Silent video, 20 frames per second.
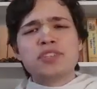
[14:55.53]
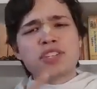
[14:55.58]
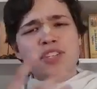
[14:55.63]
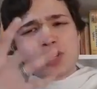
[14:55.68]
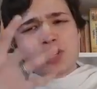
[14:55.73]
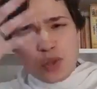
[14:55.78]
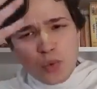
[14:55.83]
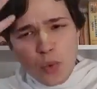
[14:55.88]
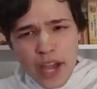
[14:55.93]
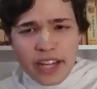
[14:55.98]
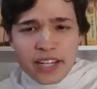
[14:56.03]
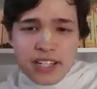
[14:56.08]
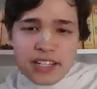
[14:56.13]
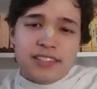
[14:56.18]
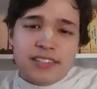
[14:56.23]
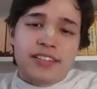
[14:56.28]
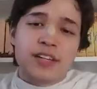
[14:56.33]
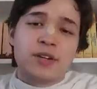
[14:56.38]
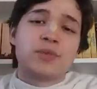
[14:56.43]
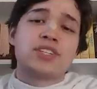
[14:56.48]
the
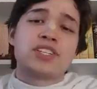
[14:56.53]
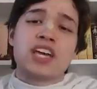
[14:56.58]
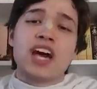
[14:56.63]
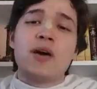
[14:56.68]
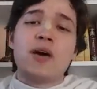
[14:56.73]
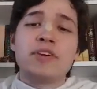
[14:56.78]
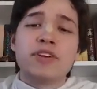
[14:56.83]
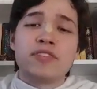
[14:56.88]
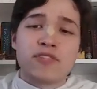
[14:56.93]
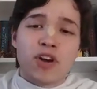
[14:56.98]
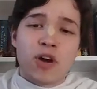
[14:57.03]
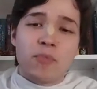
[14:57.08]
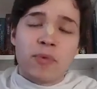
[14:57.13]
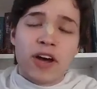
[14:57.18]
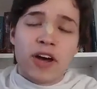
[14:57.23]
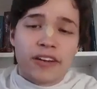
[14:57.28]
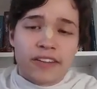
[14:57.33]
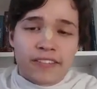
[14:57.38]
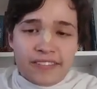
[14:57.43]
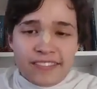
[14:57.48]
sweat that was coming from
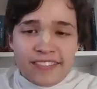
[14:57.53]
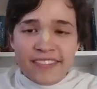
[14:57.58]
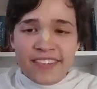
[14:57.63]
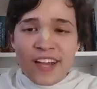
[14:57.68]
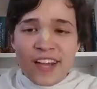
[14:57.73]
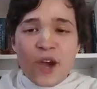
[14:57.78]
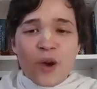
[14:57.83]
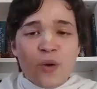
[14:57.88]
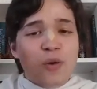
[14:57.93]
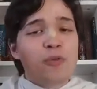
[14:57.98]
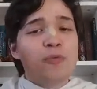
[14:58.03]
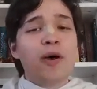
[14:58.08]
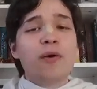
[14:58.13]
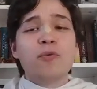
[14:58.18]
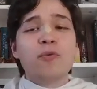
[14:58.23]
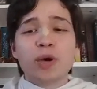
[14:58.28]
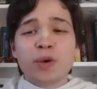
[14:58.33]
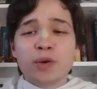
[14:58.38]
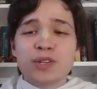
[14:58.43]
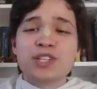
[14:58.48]
her,
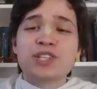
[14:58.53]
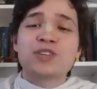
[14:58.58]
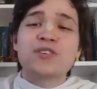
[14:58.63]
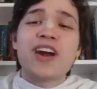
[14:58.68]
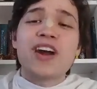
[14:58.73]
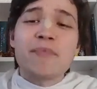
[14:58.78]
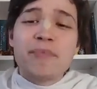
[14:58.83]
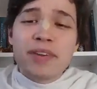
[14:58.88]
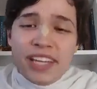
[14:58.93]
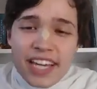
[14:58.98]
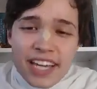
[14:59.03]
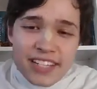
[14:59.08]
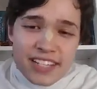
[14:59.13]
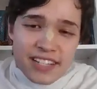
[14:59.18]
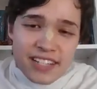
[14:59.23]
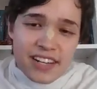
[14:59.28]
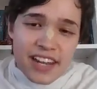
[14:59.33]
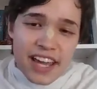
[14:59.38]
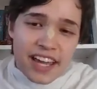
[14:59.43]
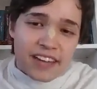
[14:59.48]
Remember, we were describing
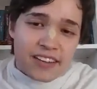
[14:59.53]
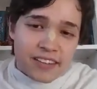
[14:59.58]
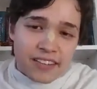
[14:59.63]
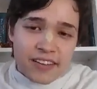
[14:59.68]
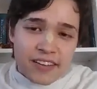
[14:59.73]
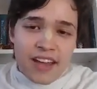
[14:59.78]
yesterday